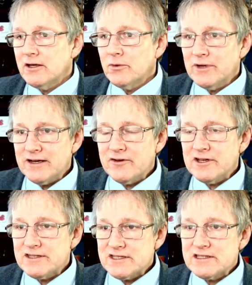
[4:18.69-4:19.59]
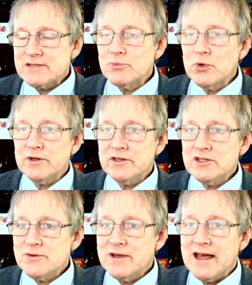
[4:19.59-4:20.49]
Whatever it is, it's important that
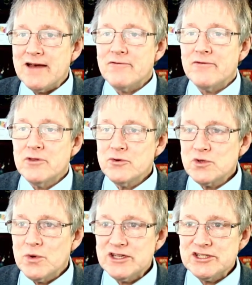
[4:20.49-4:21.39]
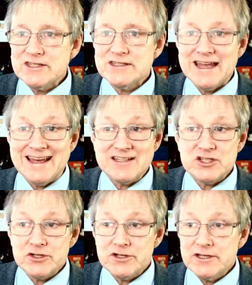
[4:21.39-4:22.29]
you have those questions
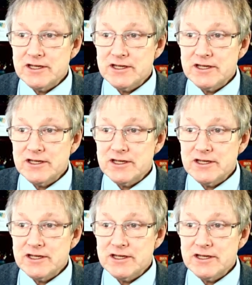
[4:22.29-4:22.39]
answered.